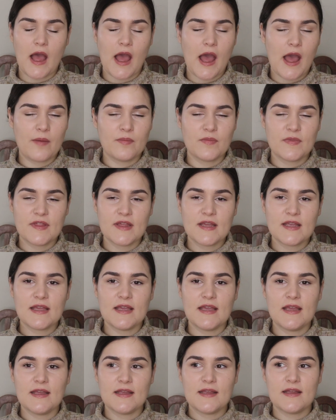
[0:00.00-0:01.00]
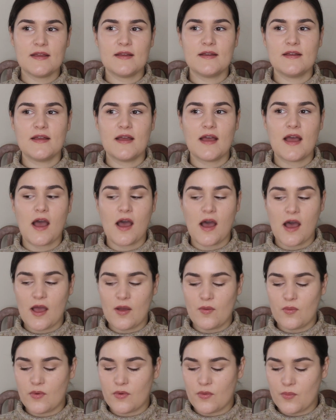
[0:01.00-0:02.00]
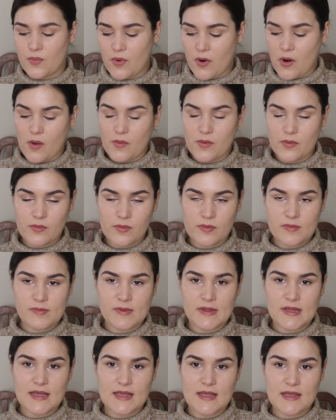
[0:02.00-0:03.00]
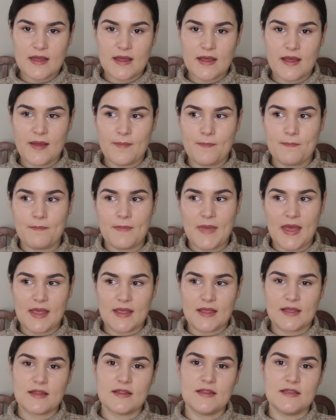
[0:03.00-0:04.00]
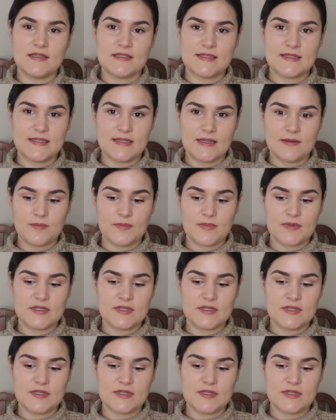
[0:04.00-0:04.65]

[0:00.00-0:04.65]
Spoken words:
I'm thinking I will probably make the slip